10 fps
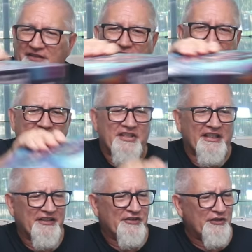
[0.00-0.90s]
this is
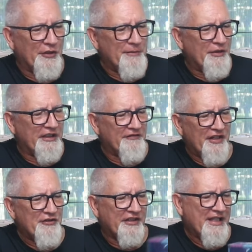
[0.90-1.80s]
a storybook
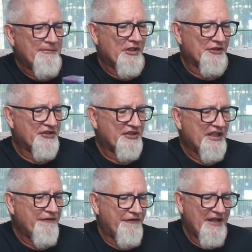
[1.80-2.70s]
adventure game called
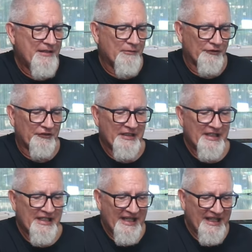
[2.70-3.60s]
Stuffed Fables,
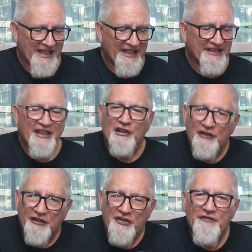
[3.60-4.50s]
and it
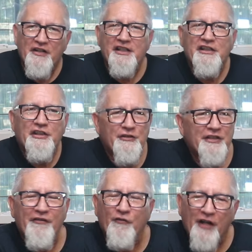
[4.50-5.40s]
looks very
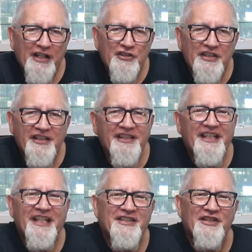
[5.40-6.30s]
cute. I've watched
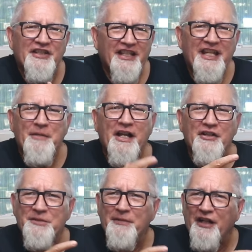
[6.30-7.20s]
it since it came
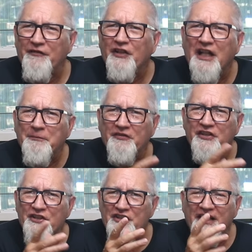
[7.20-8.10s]
out. It's been out for a couple of
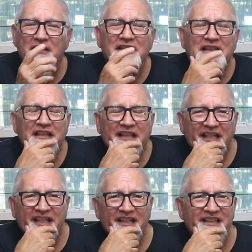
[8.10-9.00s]
years now,
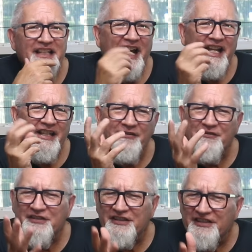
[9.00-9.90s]
and I
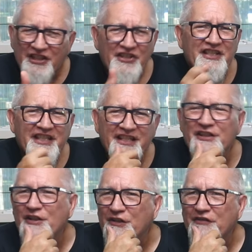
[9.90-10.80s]
just
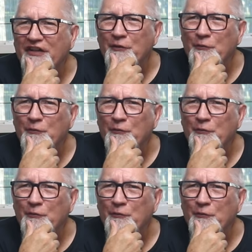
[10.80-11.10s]
didn't know if I